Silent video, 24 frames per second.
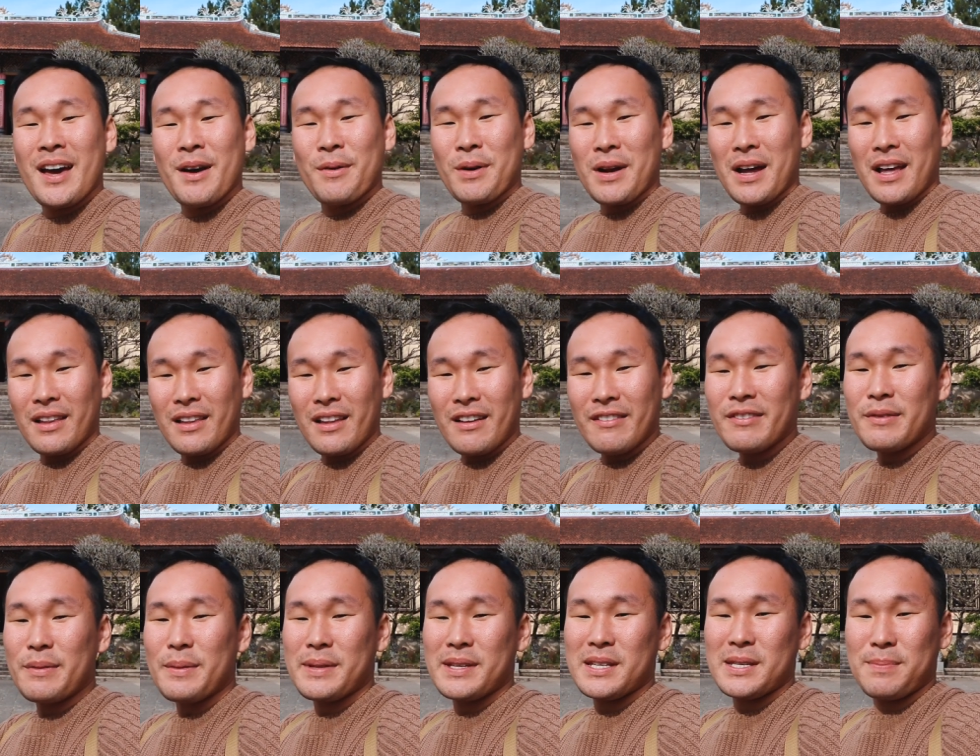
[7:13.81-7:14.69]
What I love
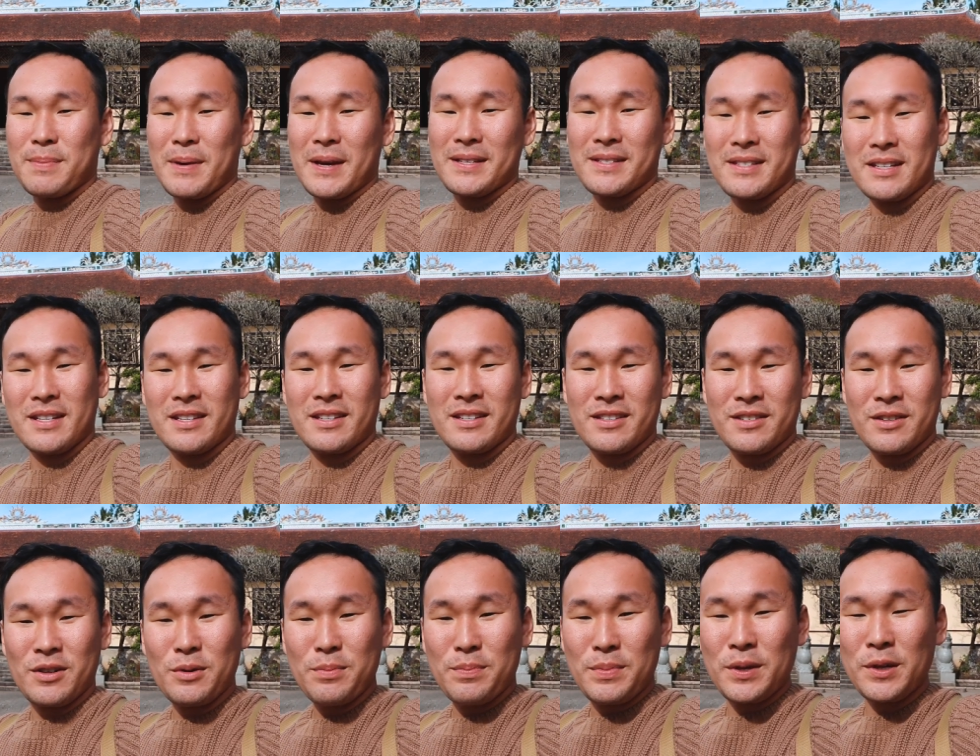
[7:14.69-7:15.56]
about this space is it's
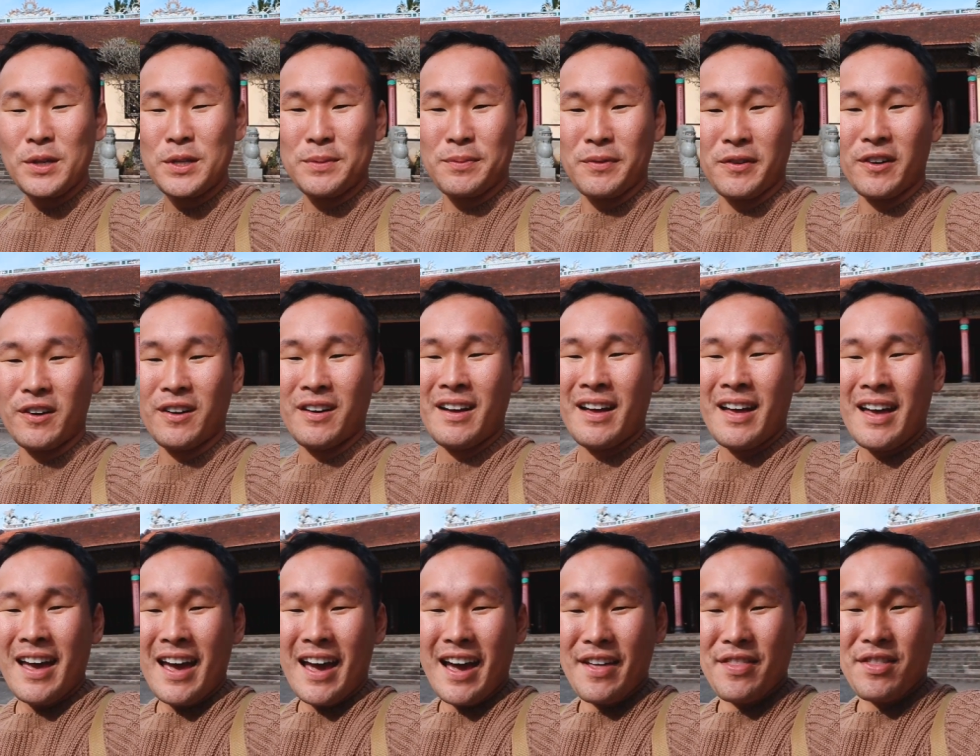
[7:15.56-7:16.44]
so peaceful
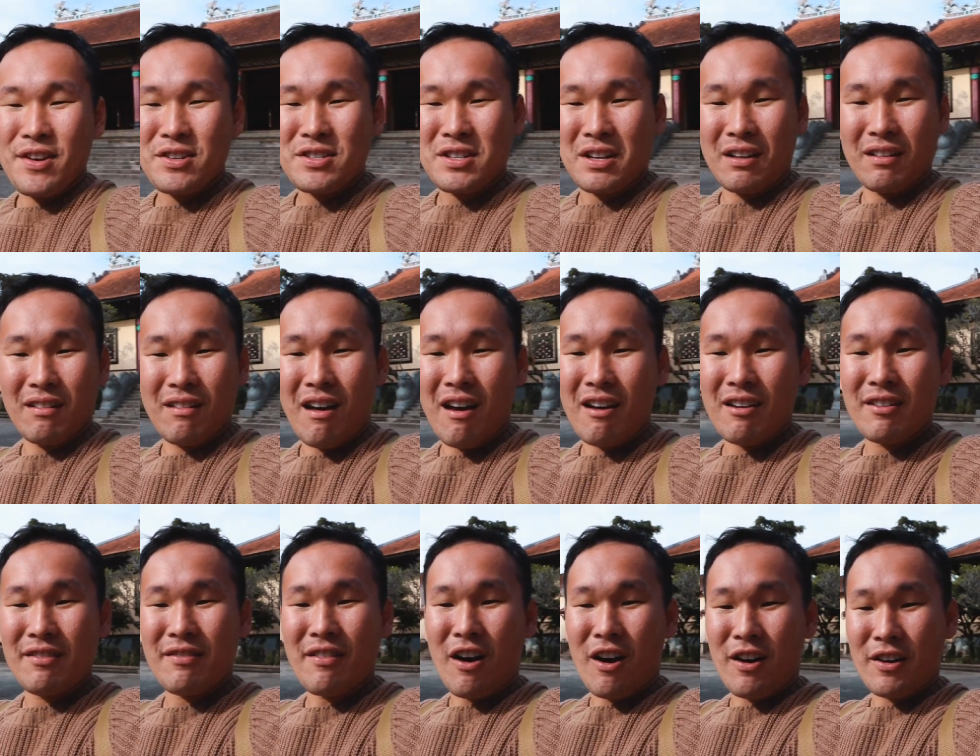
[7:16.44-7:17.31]
and there's a lot
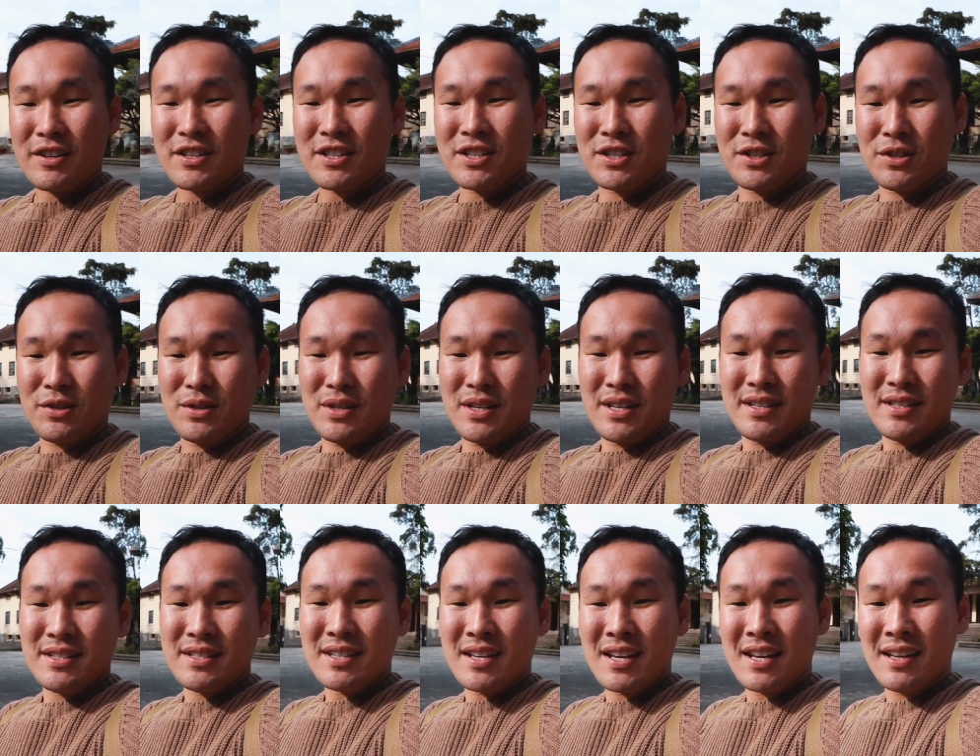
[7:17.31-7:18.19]
of art
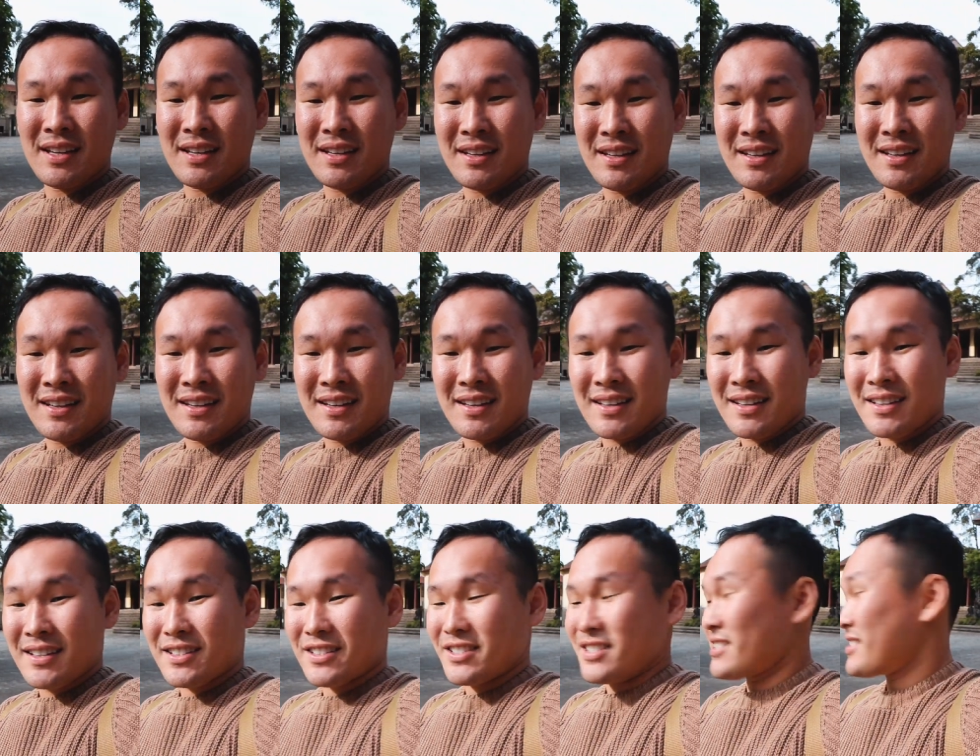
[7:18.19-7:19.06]
students
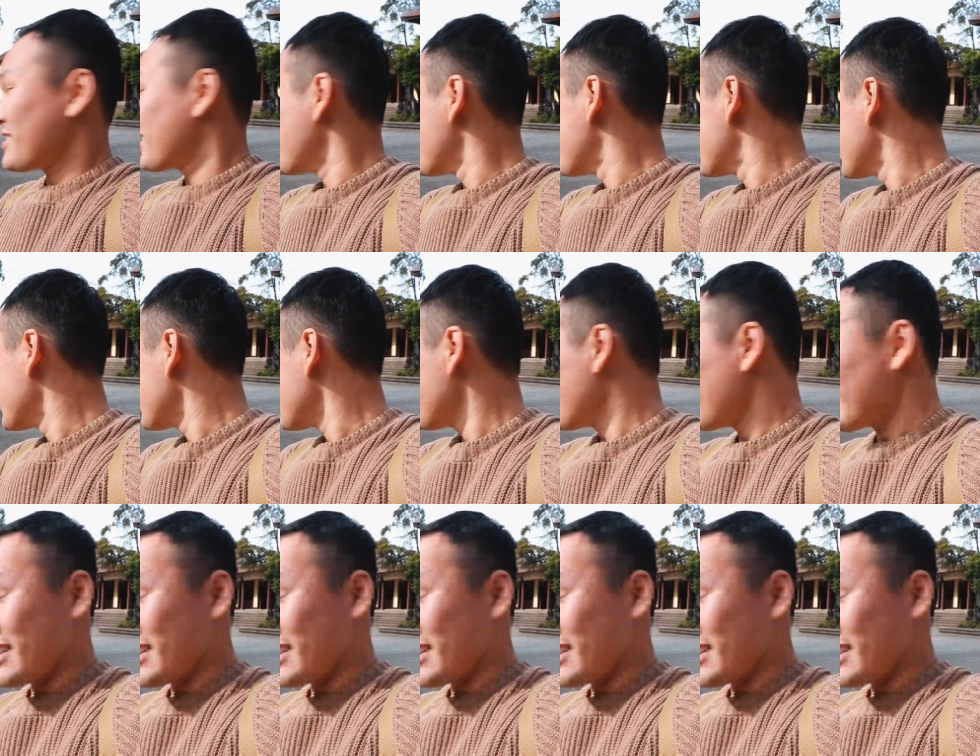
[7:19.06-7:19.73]
just sitting